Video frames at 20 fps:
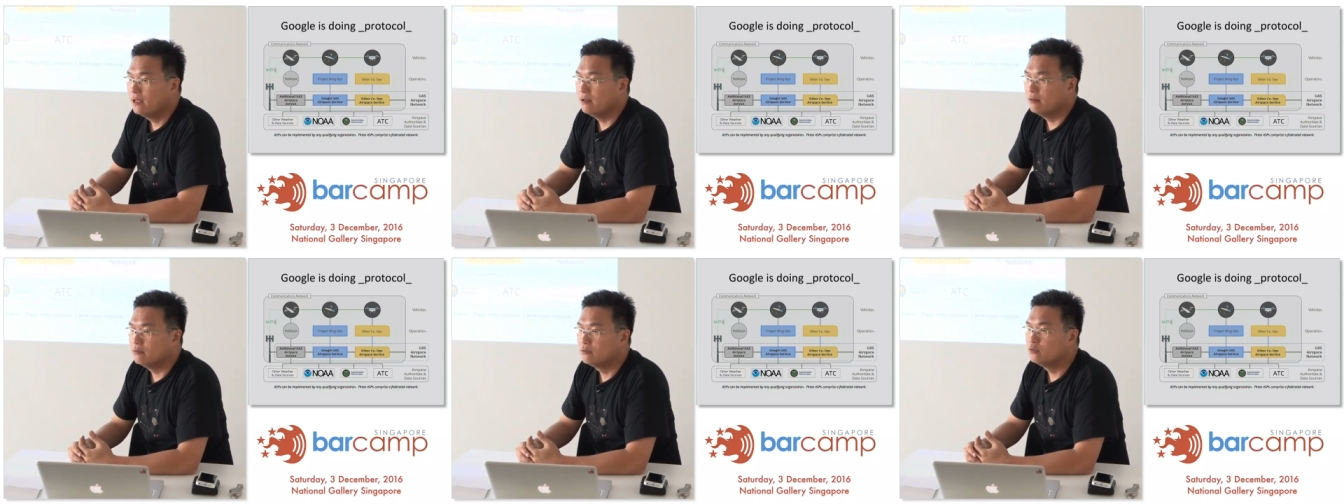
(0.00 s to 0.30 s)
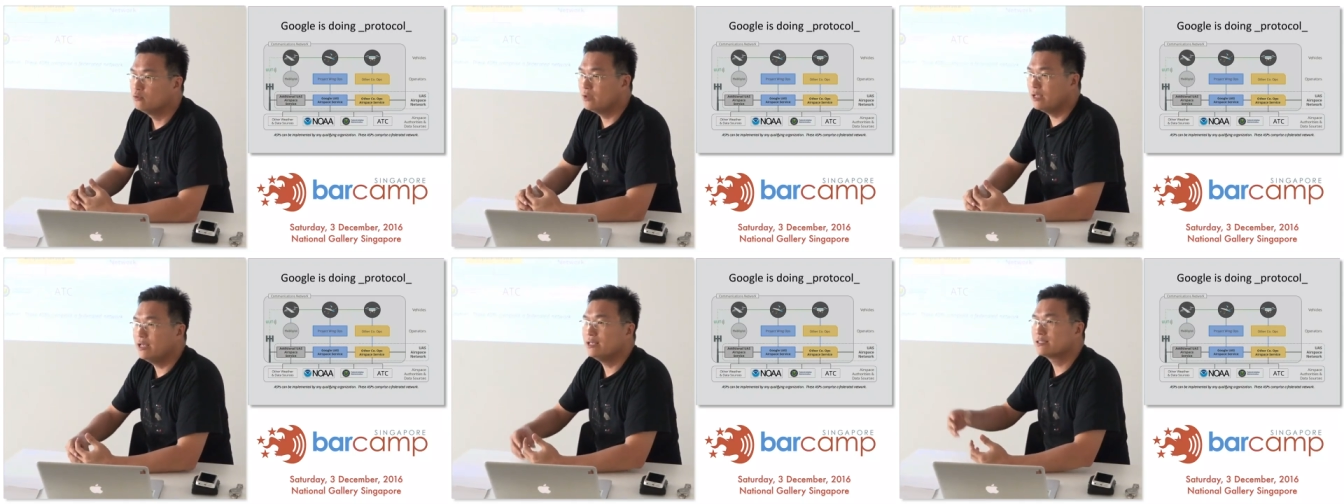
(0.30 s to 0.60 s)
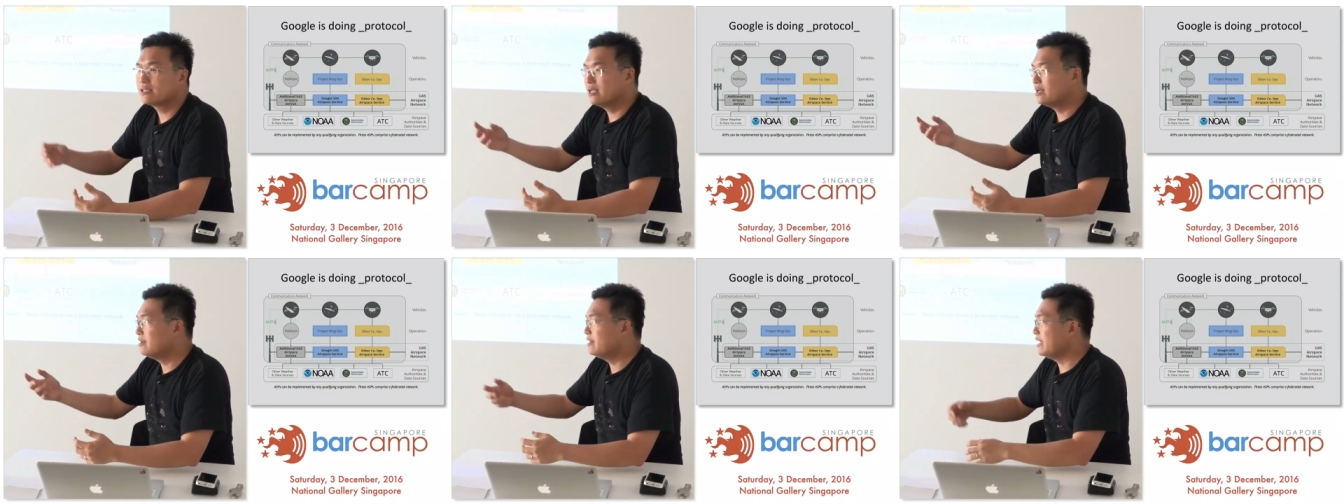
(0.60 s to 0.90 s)
uh, today
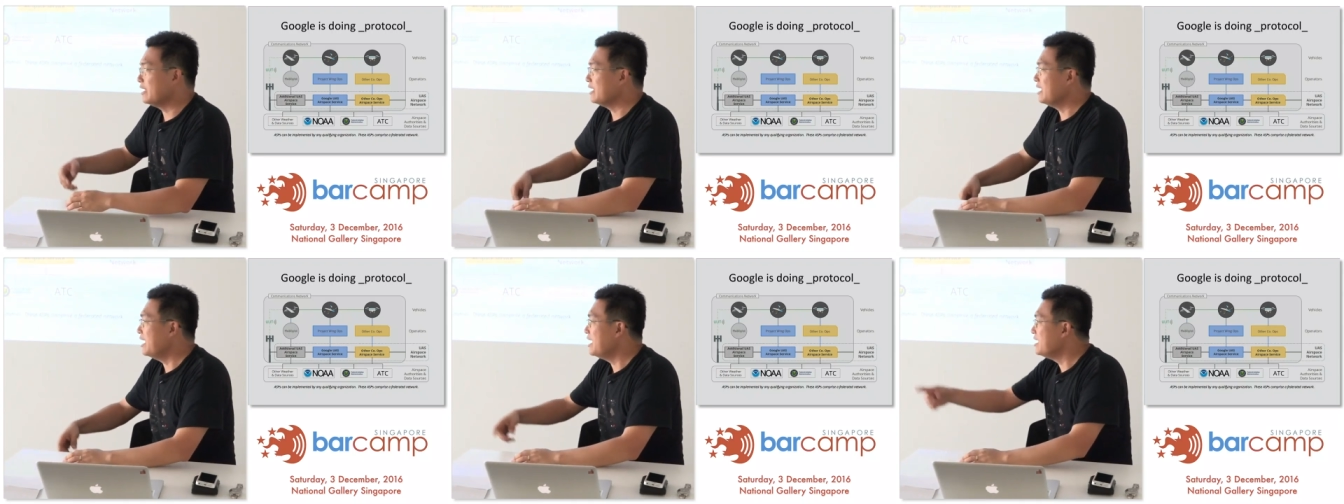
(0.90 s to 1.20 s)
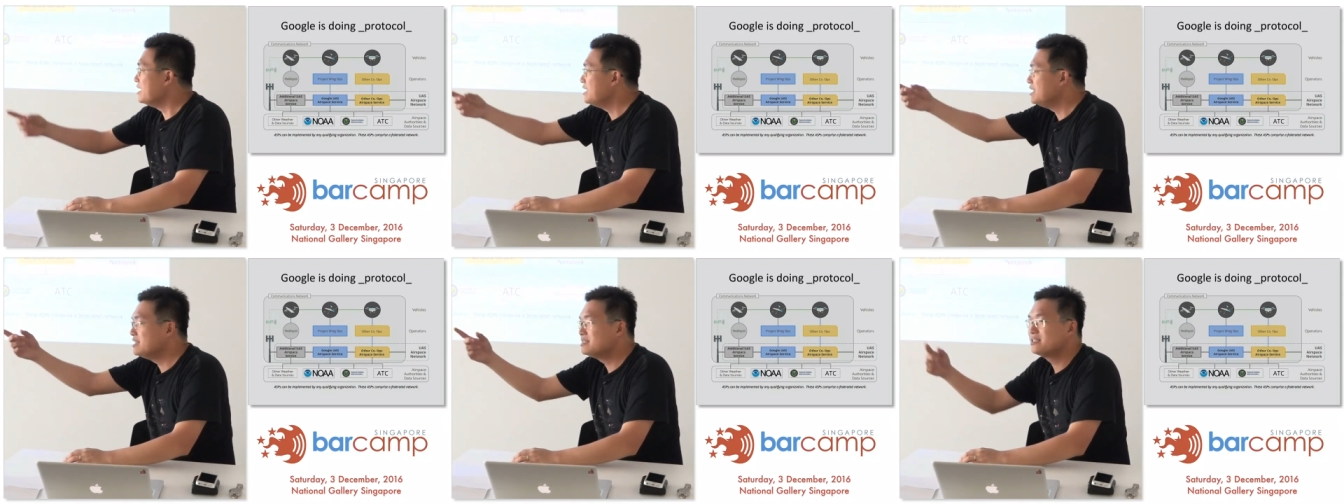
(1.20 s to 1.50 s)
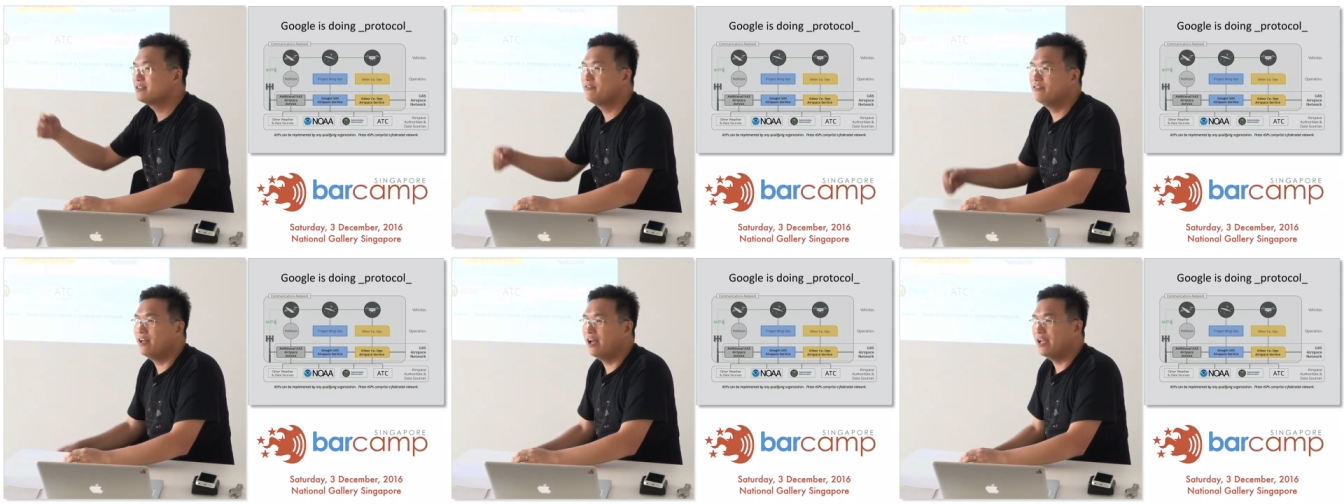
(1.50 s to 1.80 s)
it's kind of like, hey,
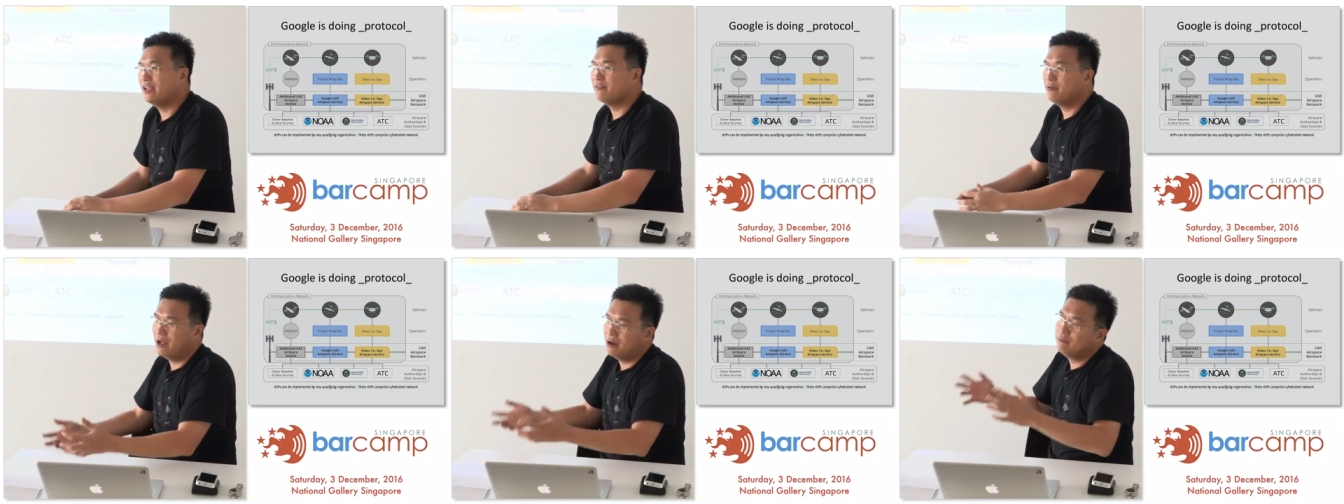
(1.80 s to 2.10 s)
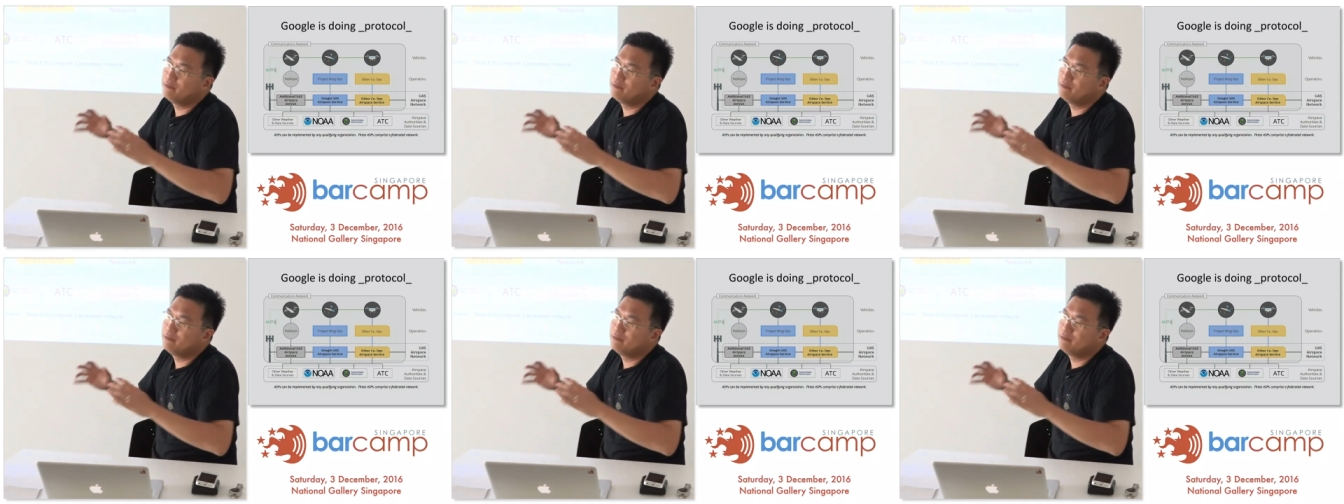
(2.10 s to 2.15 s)
he's flying,